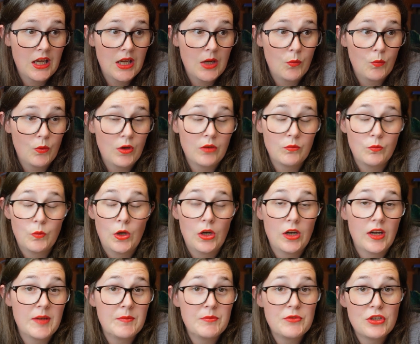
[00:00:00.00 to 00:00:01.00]
what
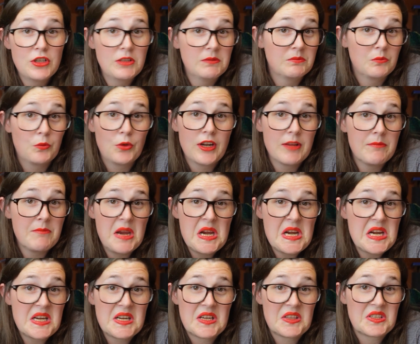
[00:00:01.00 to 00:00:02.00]
I'm doing, what I'm
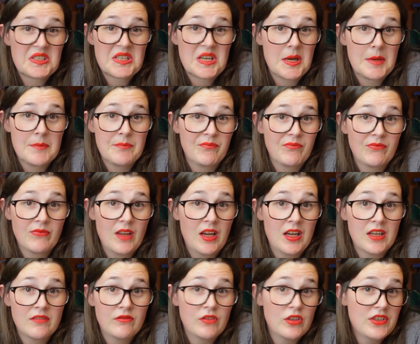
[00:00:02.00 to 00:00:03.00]
making at the time,
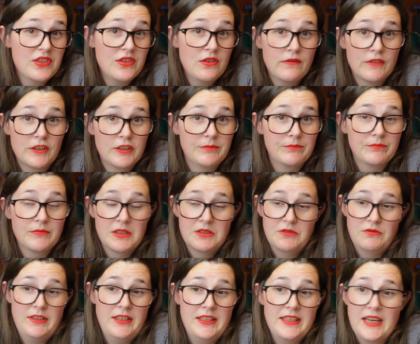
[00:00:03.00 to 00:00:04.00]
and voice over it.
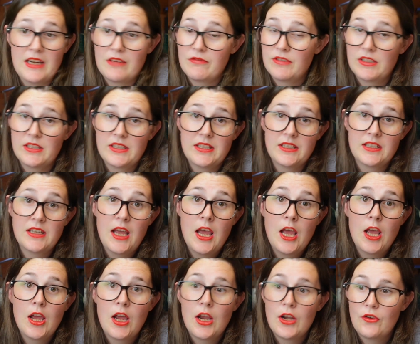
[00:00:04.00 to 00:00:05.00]
It's really, I've really
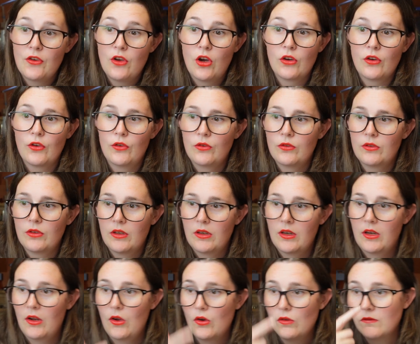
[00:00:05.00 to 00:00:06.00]
not gone
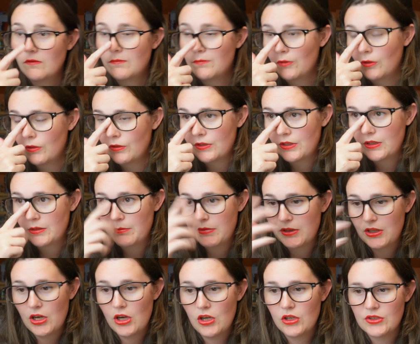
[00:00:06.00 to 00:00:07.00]
overboard
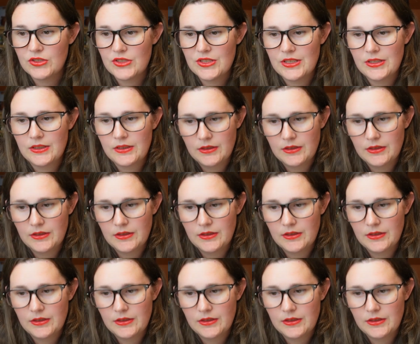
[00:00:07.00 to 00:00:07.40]
because